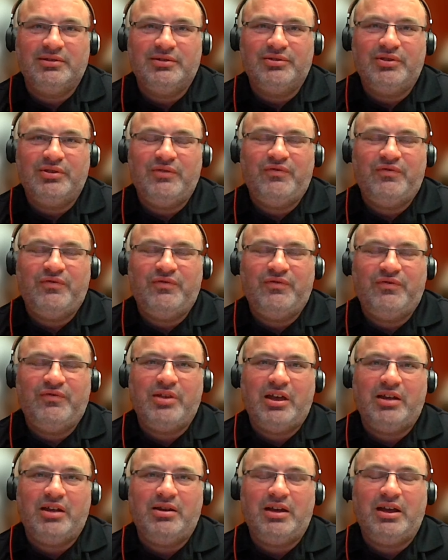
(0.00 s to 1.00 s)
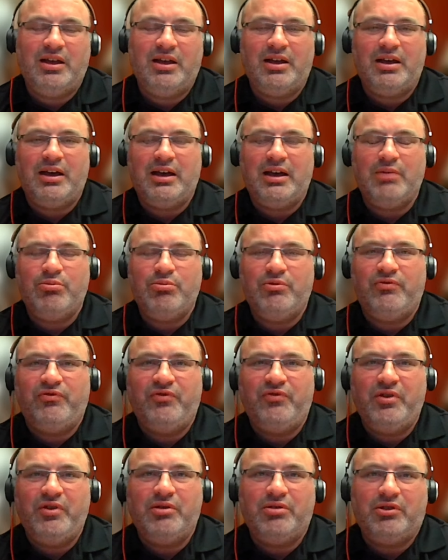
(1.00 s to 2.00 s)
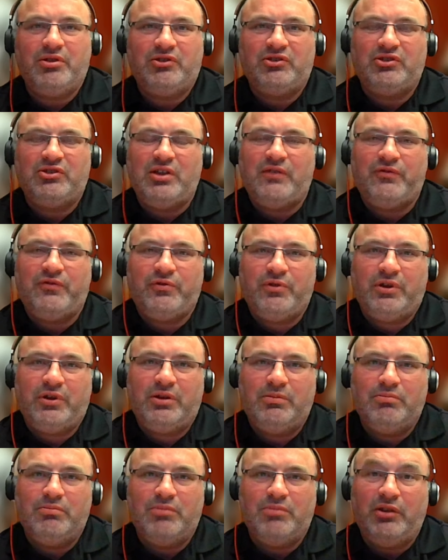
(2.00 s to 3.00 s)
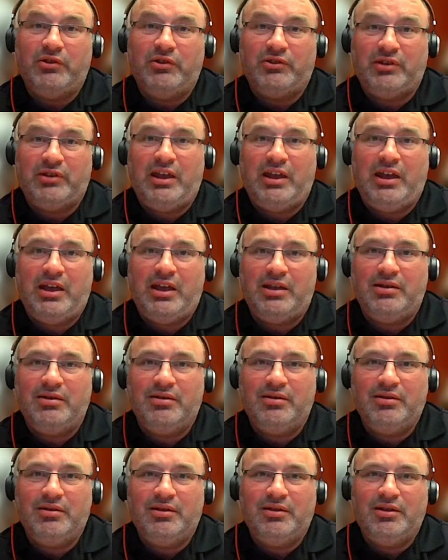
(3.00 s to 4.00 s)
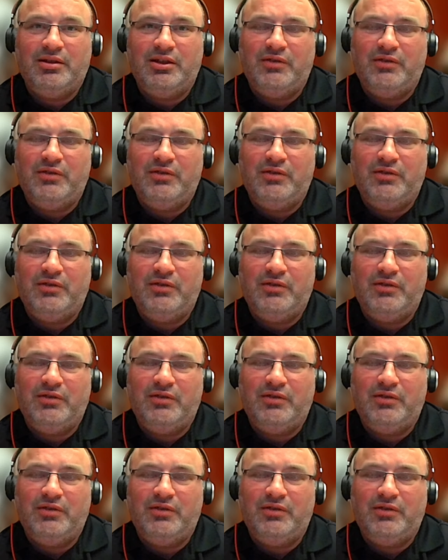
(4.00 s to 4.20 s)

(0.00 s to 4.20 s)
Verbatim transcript: They fear that. I, I would fear the suffering months ahead if